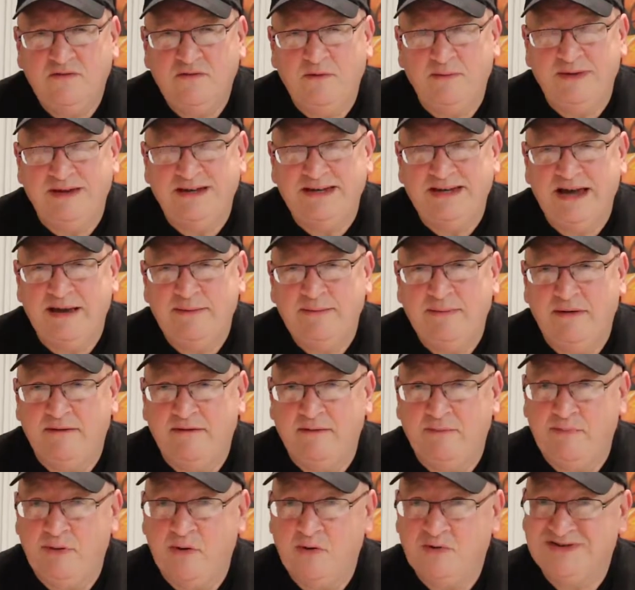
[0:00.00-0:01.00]
from the time of
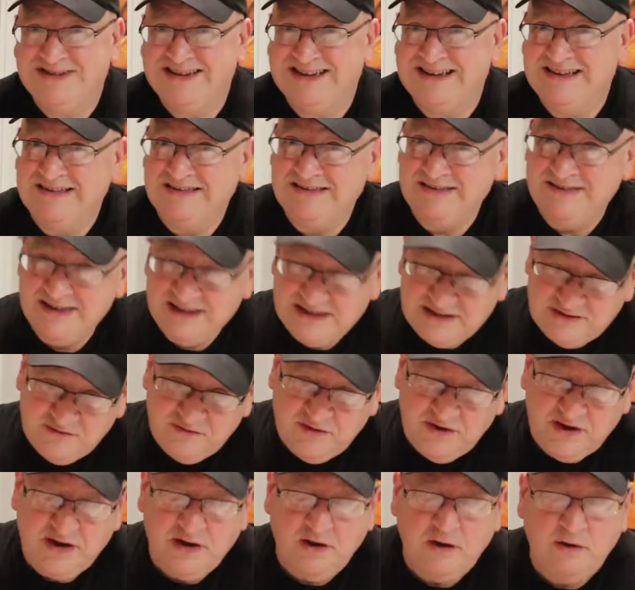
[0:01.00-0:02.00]
the posting of this
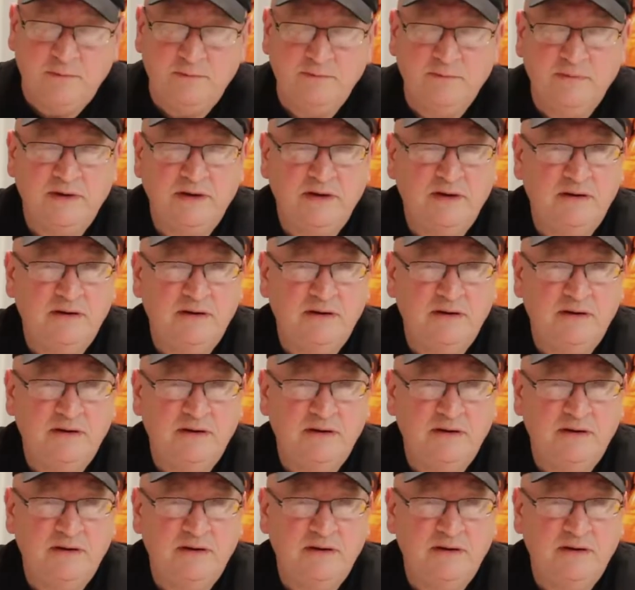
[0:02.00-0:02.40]
video,